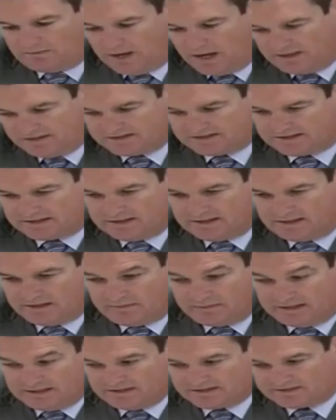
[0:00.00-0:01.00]
my state,
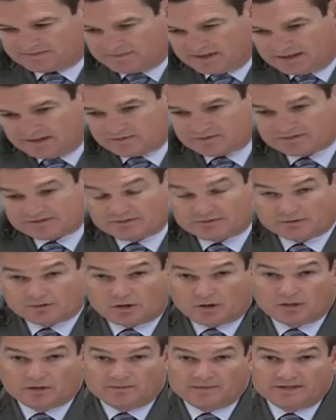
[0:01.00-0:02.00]
I mean, it's bankers that are
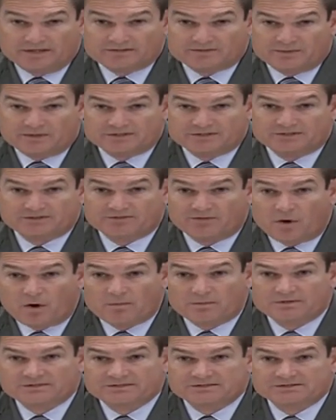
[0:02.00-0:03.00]
calling me as much as
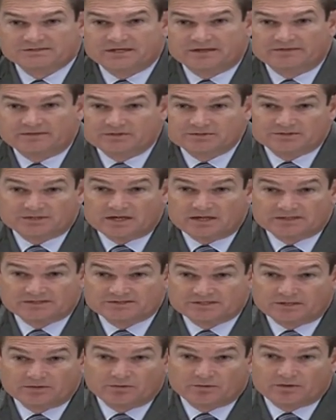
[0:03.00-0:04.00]
farmers and saying there's not a
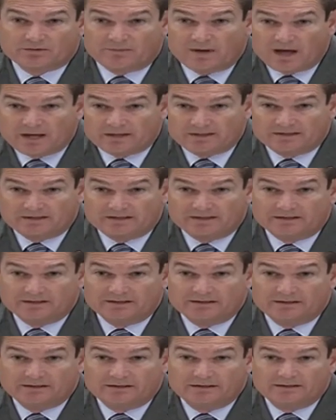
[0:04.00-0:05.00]
single
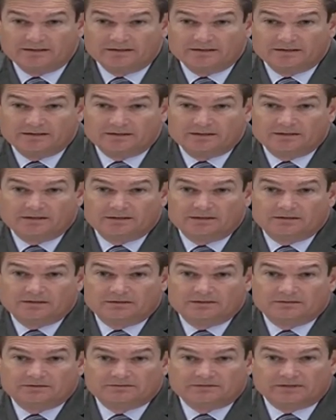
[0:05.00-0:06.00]
commodity
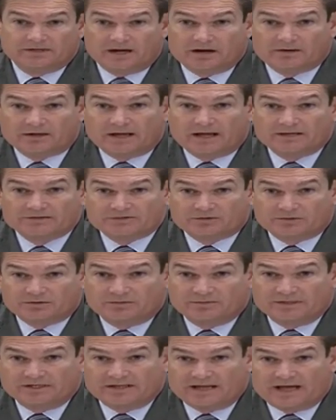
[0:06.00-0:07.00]
that our guys are
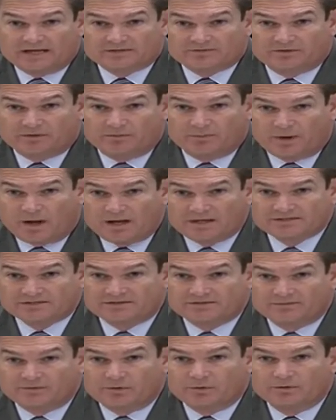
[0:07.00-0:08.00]
going to be cash flow
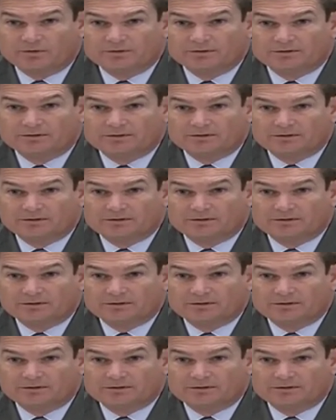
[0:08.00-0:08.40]
positive on.